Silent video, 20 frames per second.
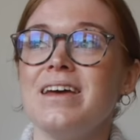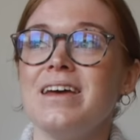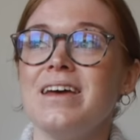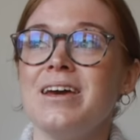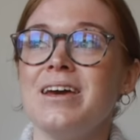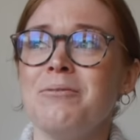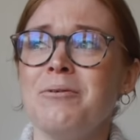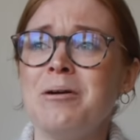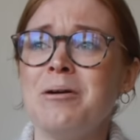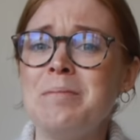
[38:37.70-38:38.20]

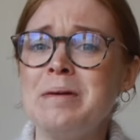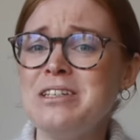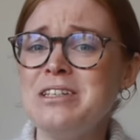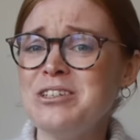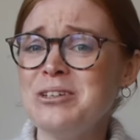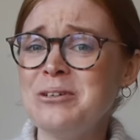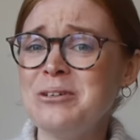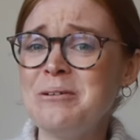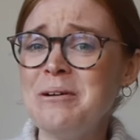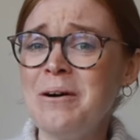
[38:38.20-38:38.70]
it won't be
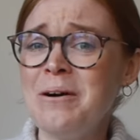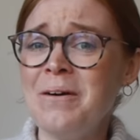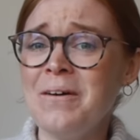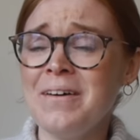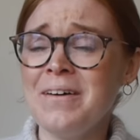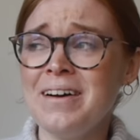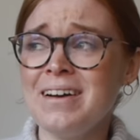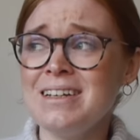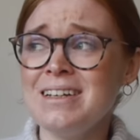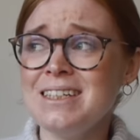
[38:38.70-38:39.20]
too
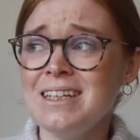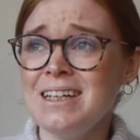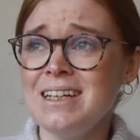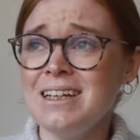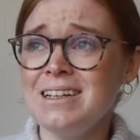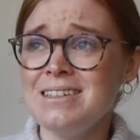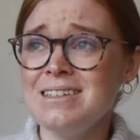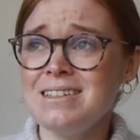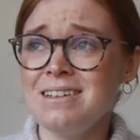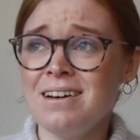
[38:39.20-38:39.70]
long until
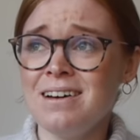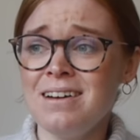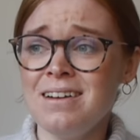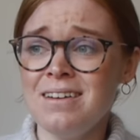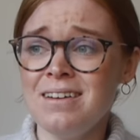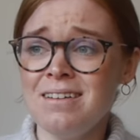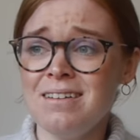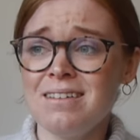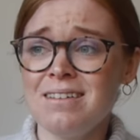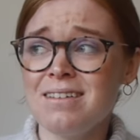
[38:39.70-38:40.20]
it's
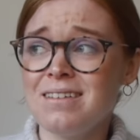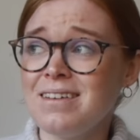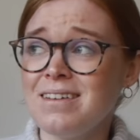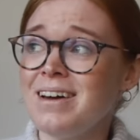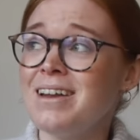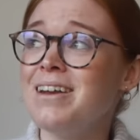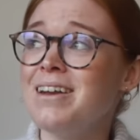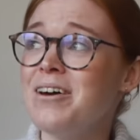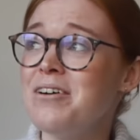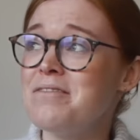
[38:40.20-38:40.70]
done,
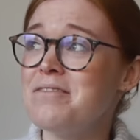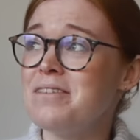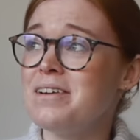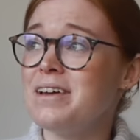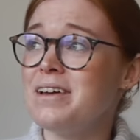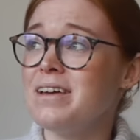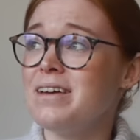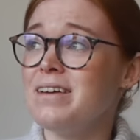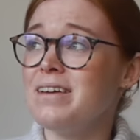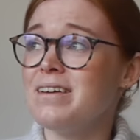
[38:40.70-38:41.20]
and
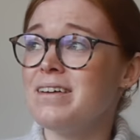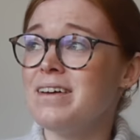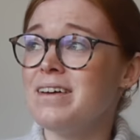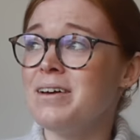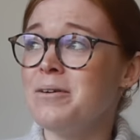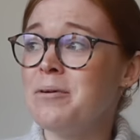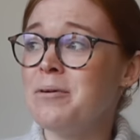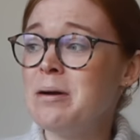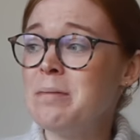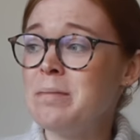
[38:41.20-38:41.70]
hopefully
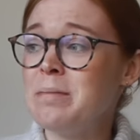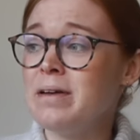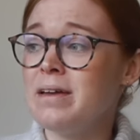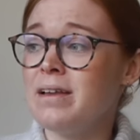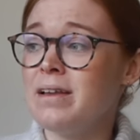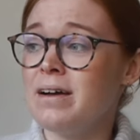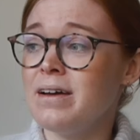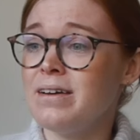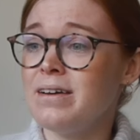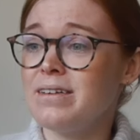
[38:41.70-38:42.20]
it won't be
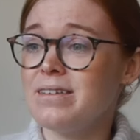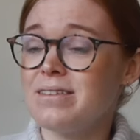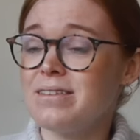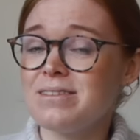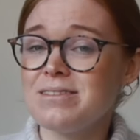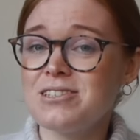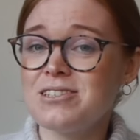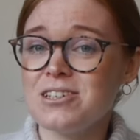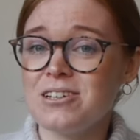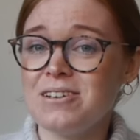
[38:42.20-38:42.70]
like
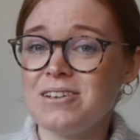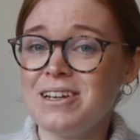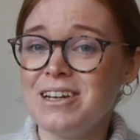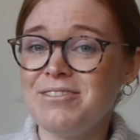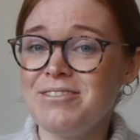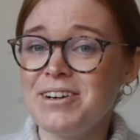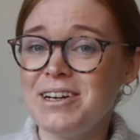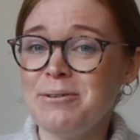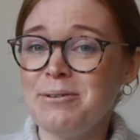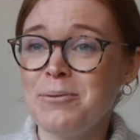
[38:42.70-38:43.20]
suddenly
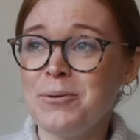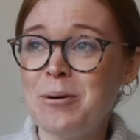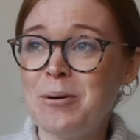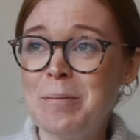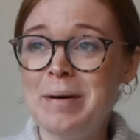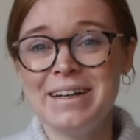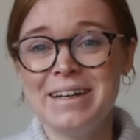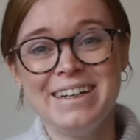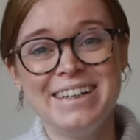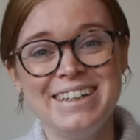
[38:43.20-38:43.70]
really
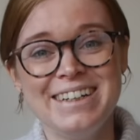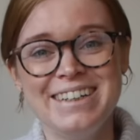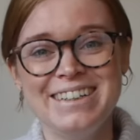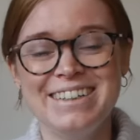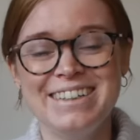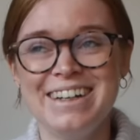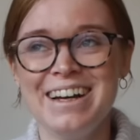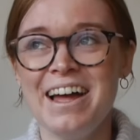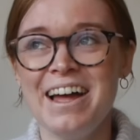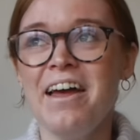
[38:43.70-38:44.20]
warm.
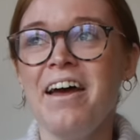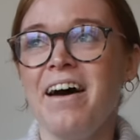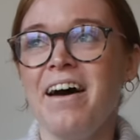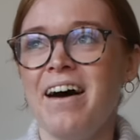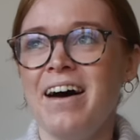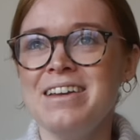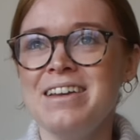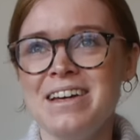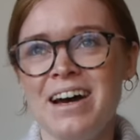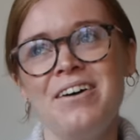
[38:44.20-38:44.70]

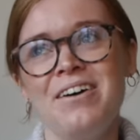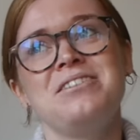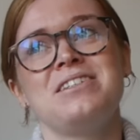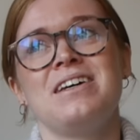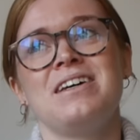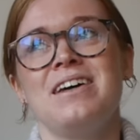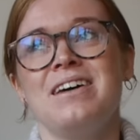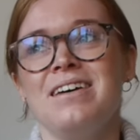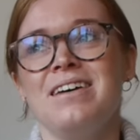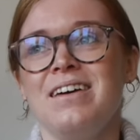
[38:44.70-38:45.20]
I doubt
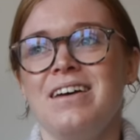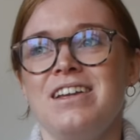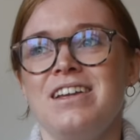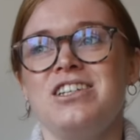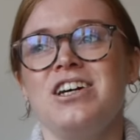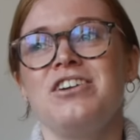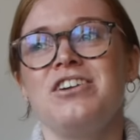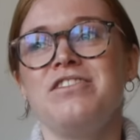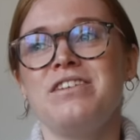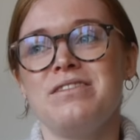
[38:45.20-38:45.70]
it.
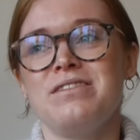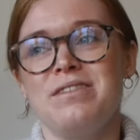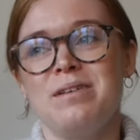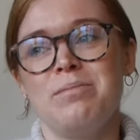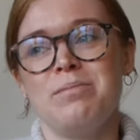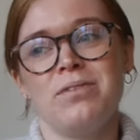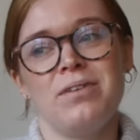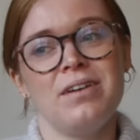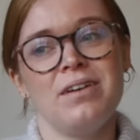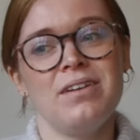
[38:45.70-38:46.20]
January and
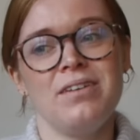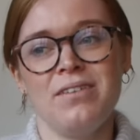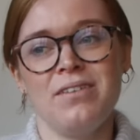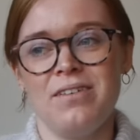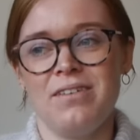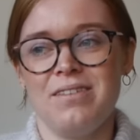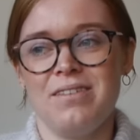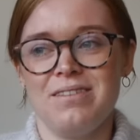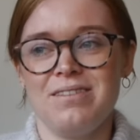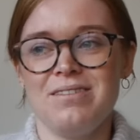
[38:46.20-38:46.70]
February are
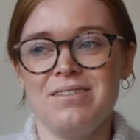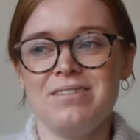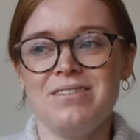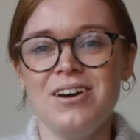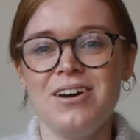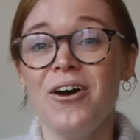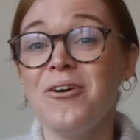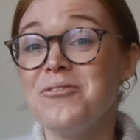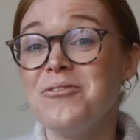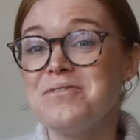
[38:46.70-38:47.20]
not
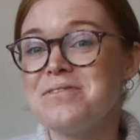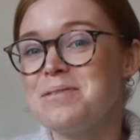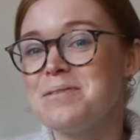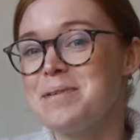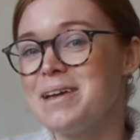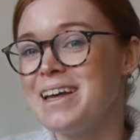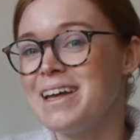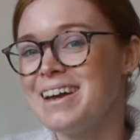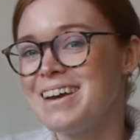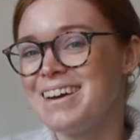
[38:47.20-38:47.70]
known for
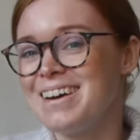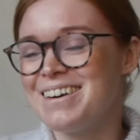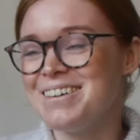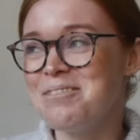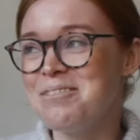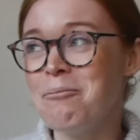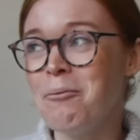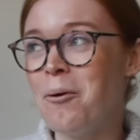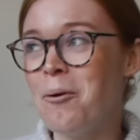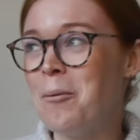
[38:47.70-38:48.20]
being
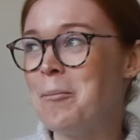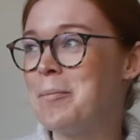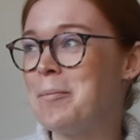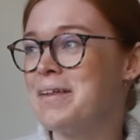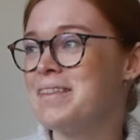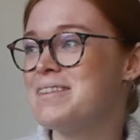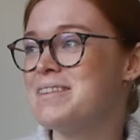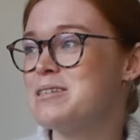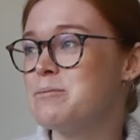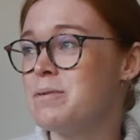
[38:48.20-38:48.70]
warm
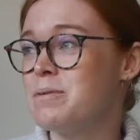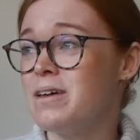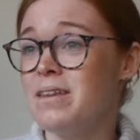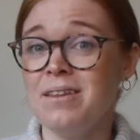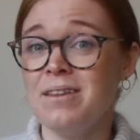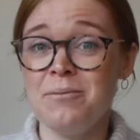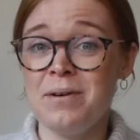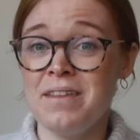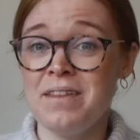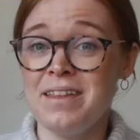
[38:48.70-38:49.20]
months, but
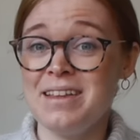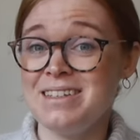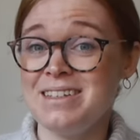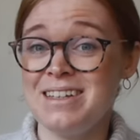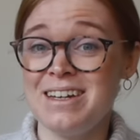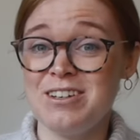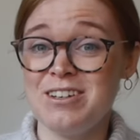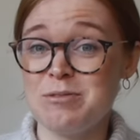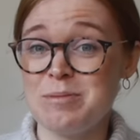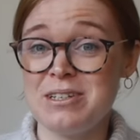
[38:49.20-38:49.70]
the weather this
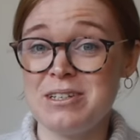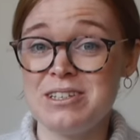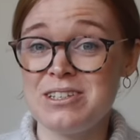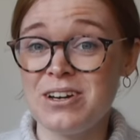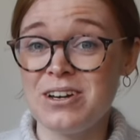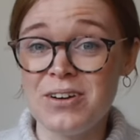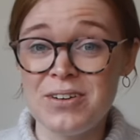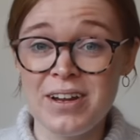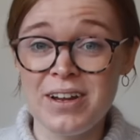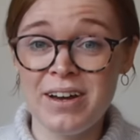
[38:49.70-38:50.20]
year has been
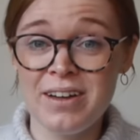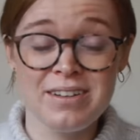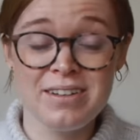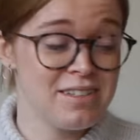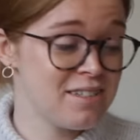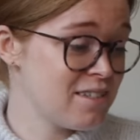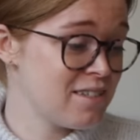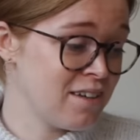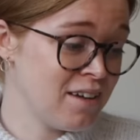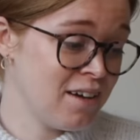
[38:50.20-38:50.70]
so
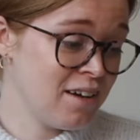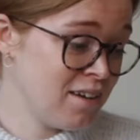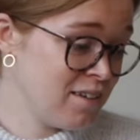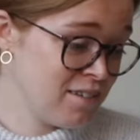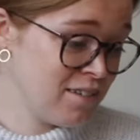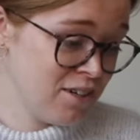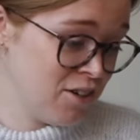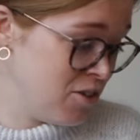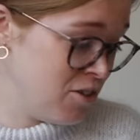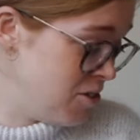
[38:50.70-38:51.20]
nuts,
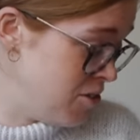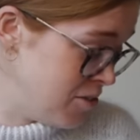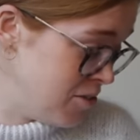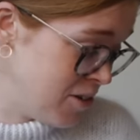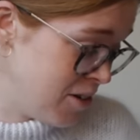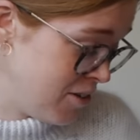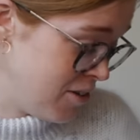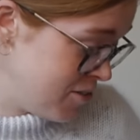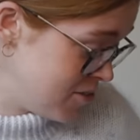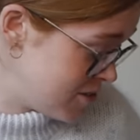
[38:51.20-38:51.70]
who
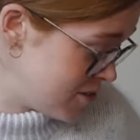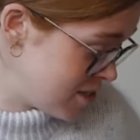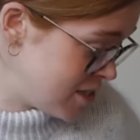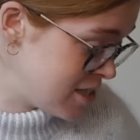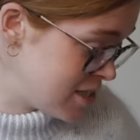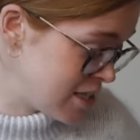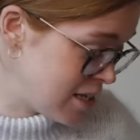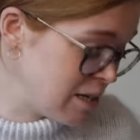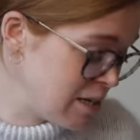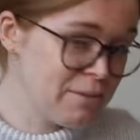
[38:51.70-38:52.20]
knows,
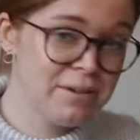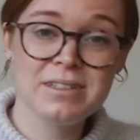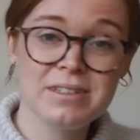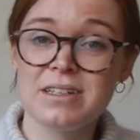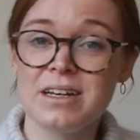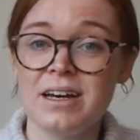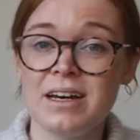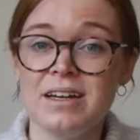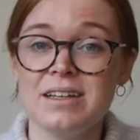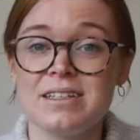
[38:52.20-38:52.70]
it's anyone's
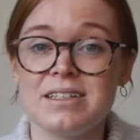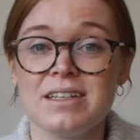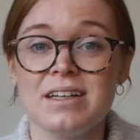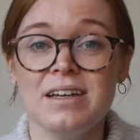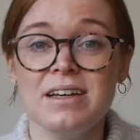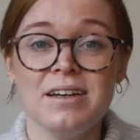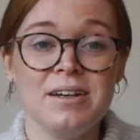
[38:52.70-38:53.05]
guess.